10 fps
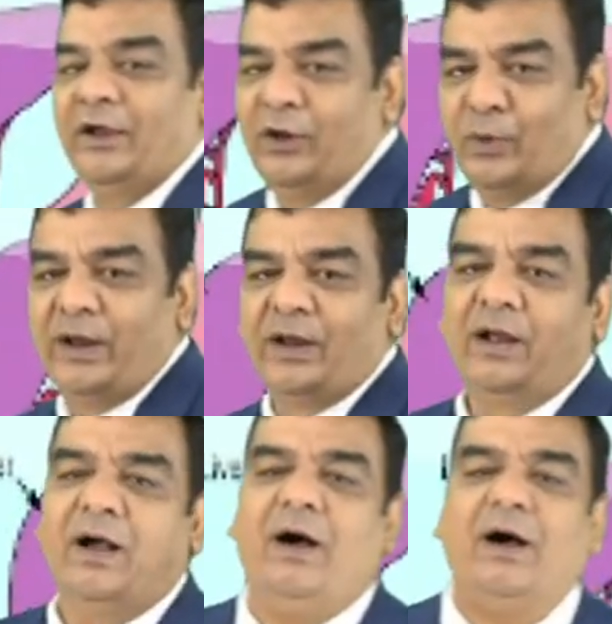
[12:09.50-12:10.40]
during
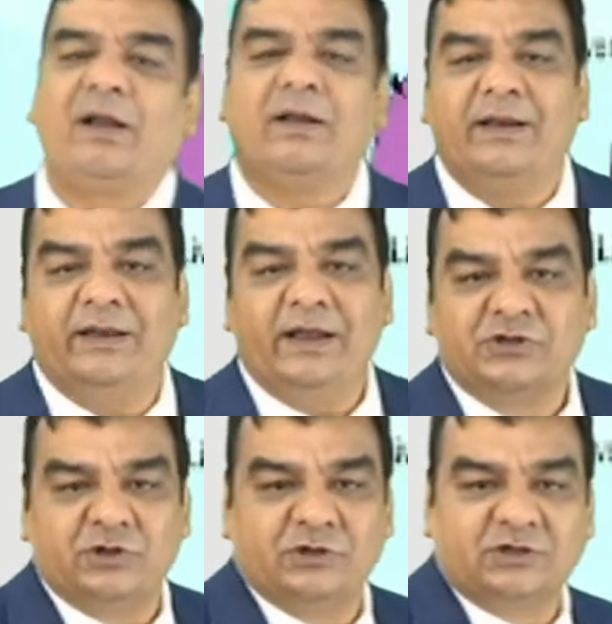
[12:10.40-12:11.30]
our
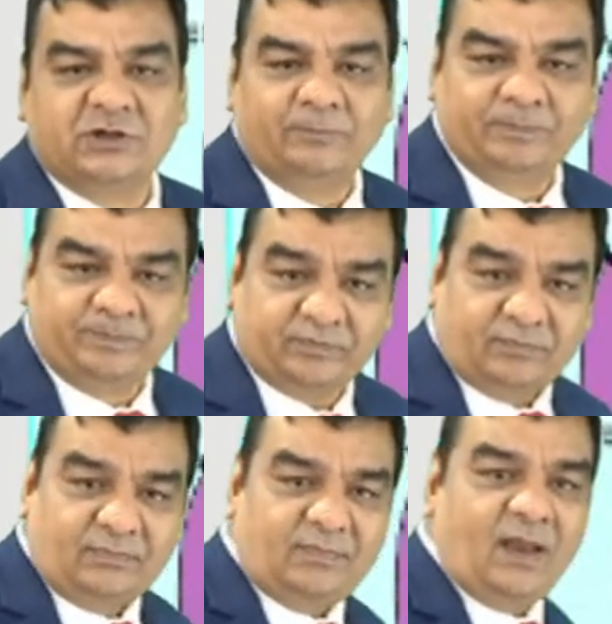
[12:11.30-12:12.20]
lectures.
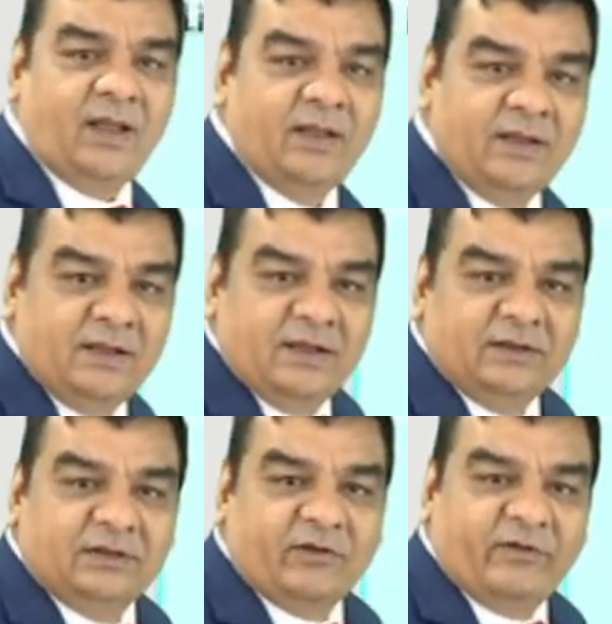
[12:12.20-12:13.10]

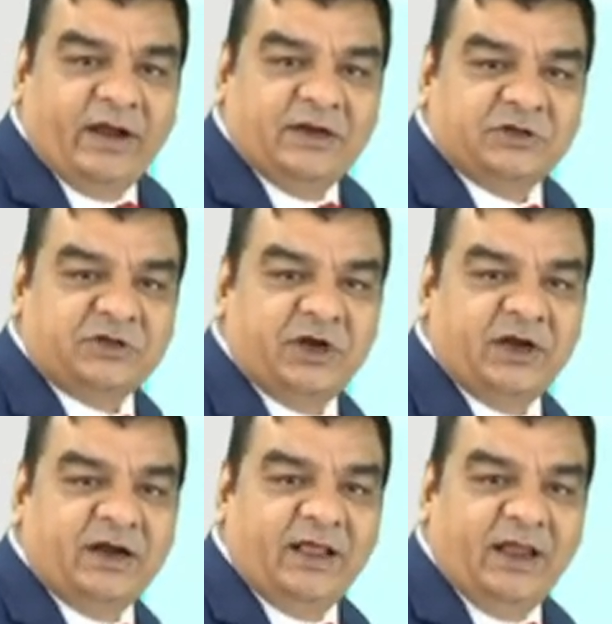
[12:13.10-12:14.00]
The red
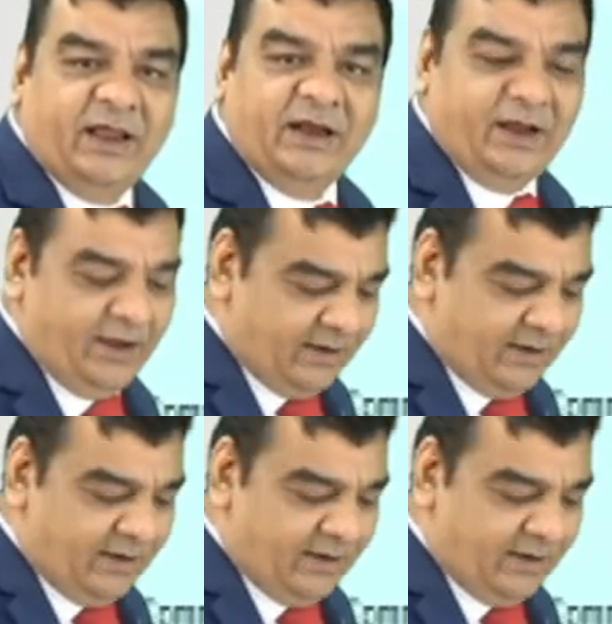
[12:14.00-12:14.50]
shaded area